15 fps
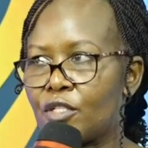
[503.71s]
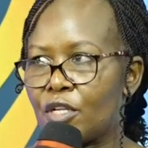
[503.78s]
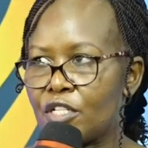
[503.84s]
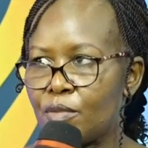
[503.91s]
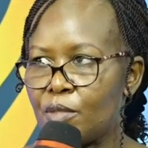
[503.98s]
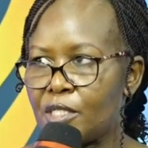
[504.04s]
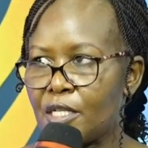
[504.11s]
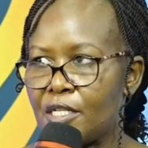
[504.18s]

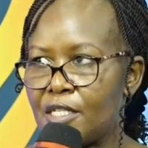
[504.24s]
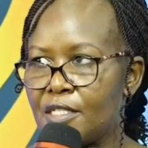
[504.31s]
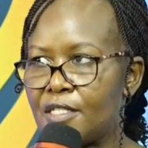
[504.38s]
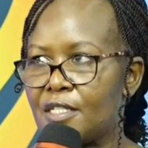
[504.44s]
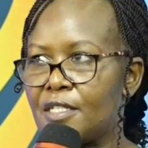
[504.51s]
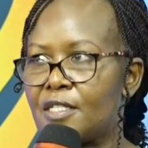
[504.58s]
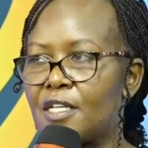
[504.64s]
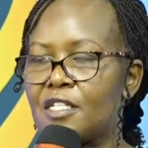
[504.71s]
transmitted
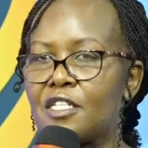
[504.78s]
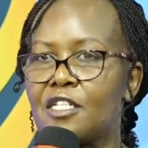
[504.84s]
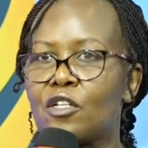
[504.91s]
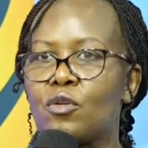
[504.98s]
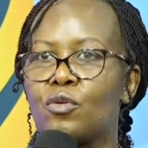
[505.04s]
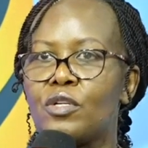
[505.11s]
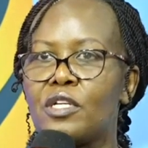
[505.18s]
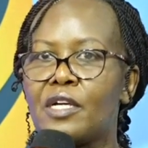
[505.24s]
diseases,
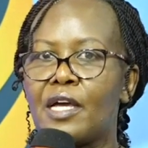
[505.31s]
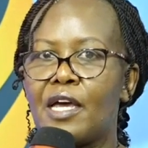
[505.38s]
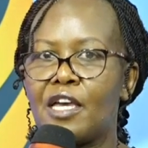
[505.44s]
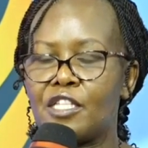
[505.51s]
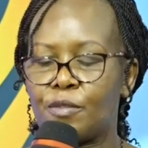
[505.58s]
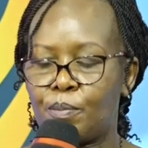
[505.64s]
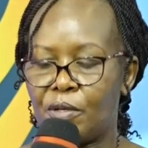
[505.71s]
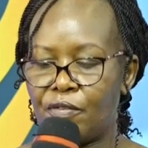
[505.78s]
including
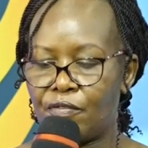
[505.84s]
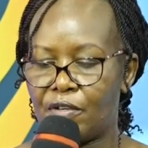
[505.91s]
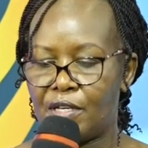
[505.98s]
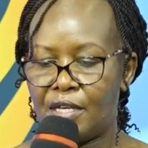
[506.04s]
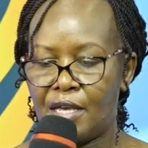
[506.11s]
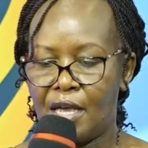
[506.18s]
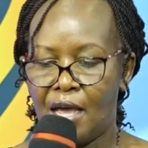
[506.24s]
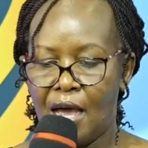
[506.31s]
H P
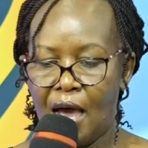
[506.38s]
V,